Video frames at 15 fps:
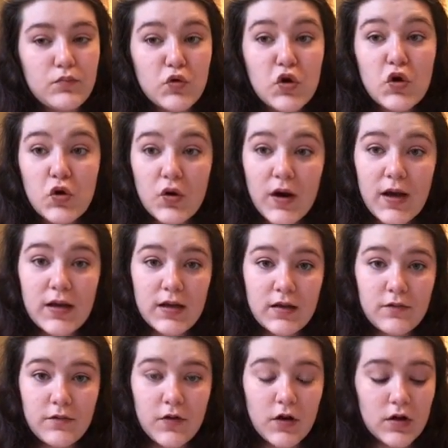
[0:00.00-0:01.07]
creating
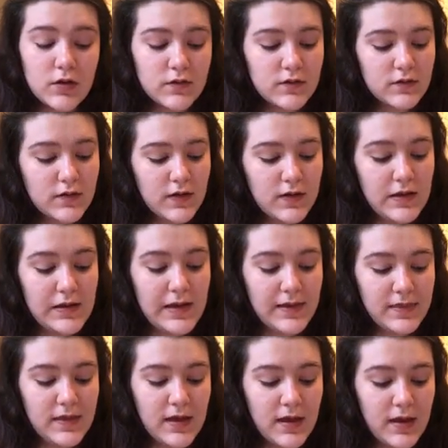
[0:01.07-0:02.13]
first, and then at
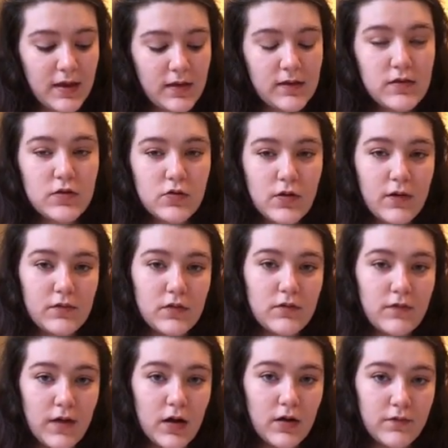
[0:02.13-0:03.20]
the end you have to
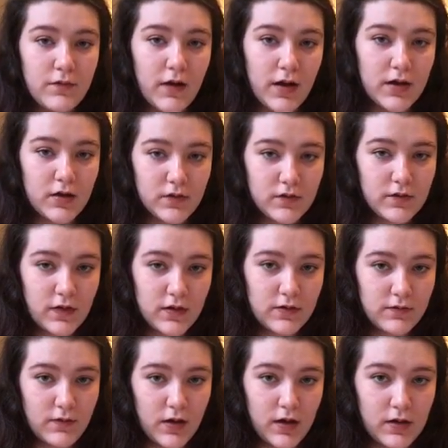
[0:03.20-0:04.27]
verify your study
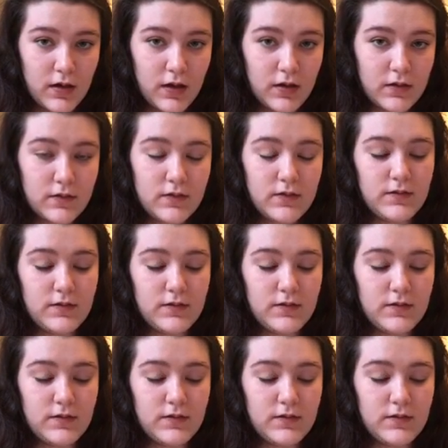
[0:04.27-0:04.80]
findings.